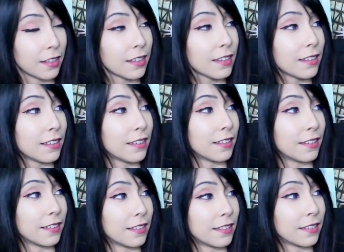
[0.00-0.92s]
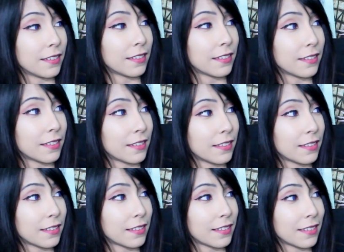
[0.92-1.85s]

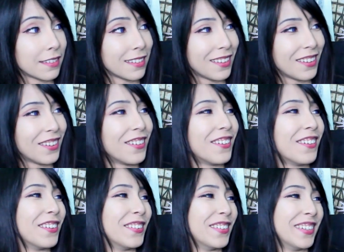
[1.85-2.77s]
(not speaking)